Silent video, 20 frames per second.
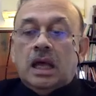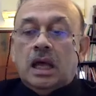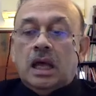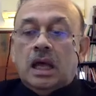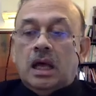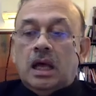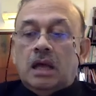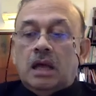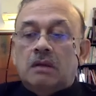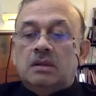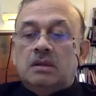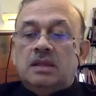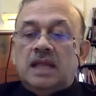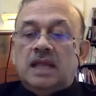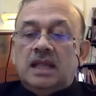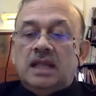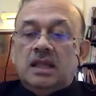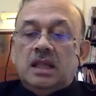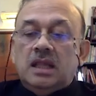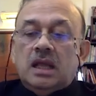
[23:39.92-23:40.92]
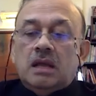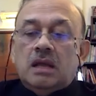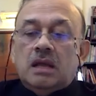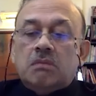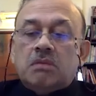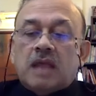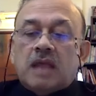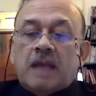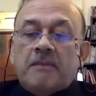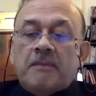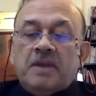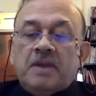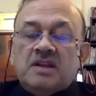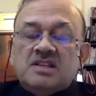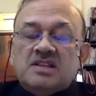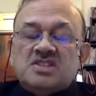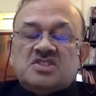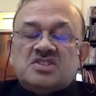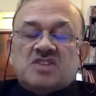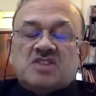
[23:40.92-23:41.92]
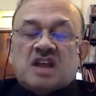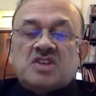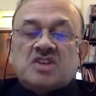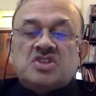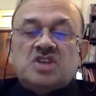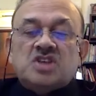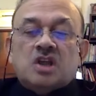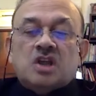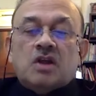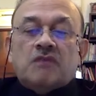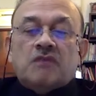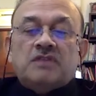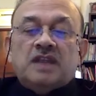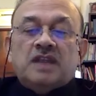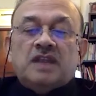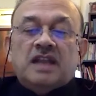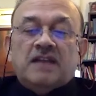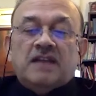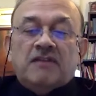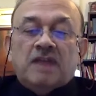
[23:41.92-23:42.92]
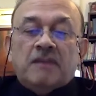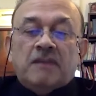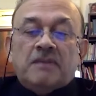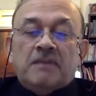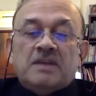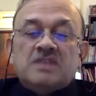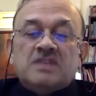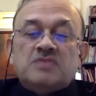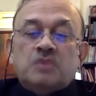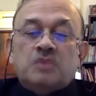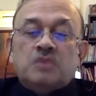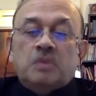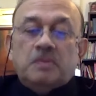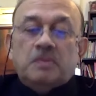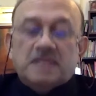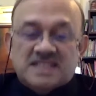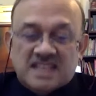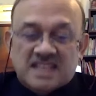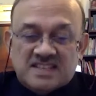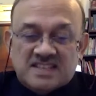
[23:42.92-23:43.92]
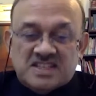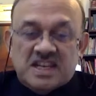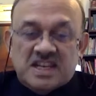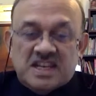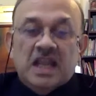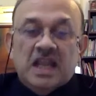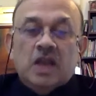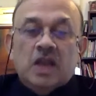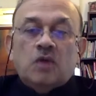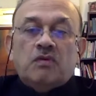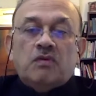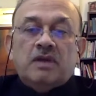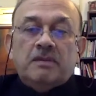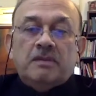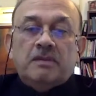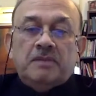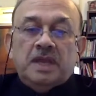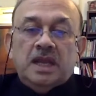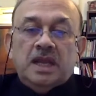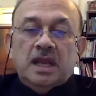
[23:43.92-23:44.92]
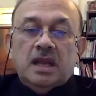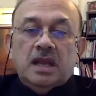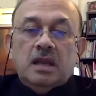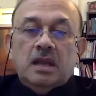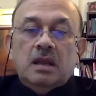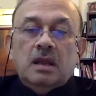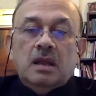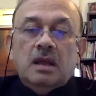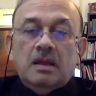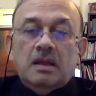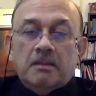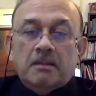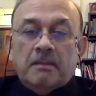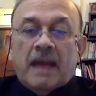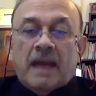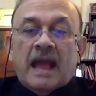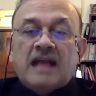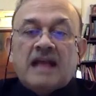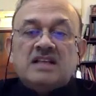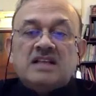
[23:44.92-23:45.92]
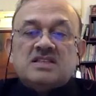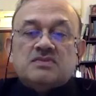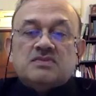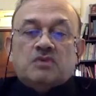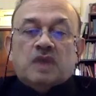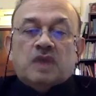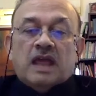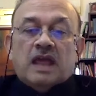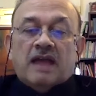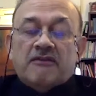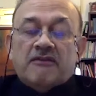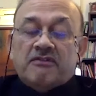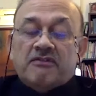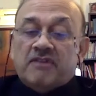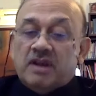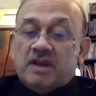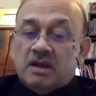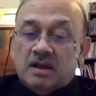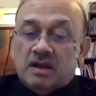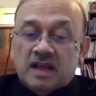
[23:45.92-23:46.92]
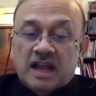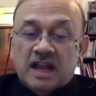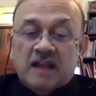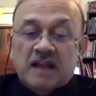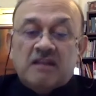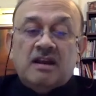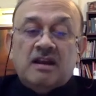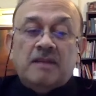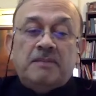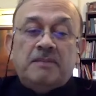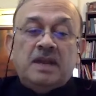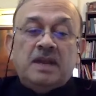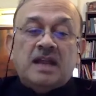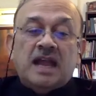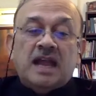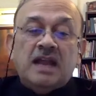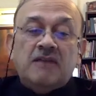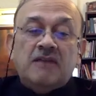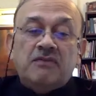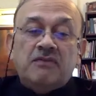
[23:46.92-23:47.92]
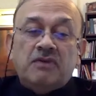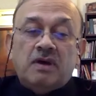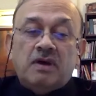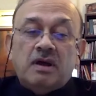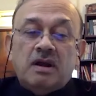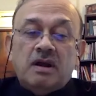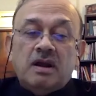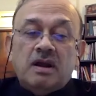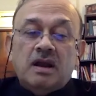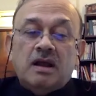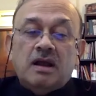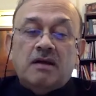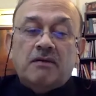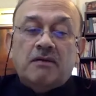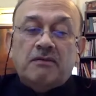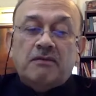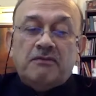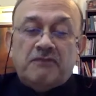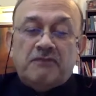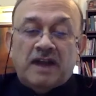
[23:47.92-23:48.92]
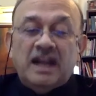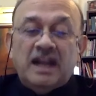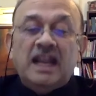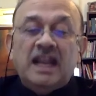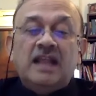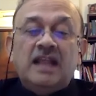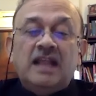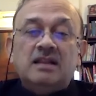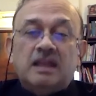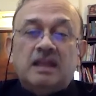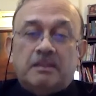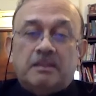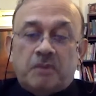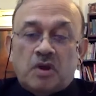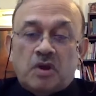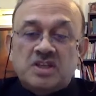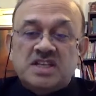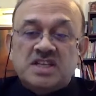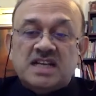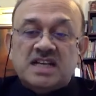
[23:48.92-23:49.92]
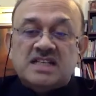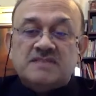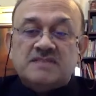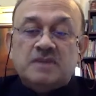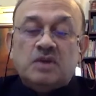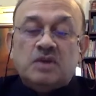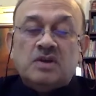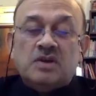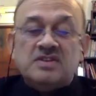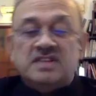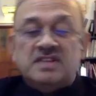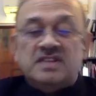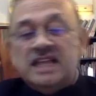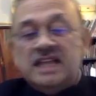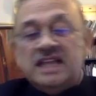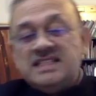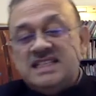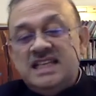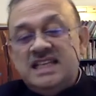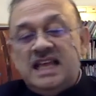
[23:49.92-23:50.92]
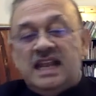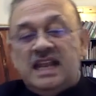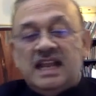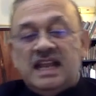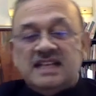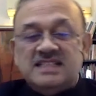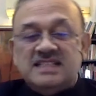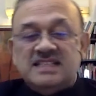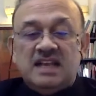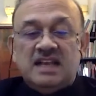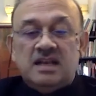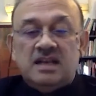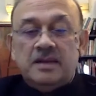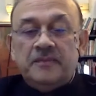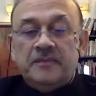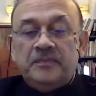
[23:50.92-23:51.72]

Then the capital structure of the developers would be sustained over a period. Banks would have greater appetite for funding the projects because they see an exit.